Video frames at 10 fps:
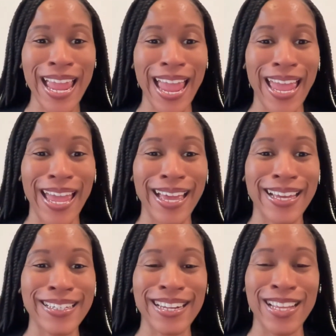
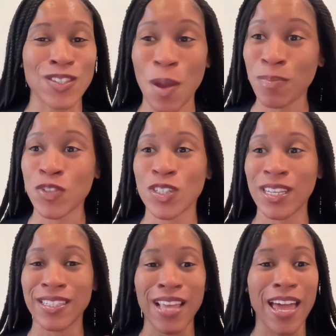And so I'm just
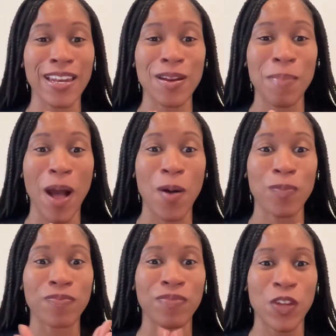excited about
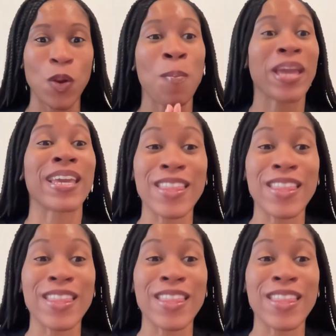making it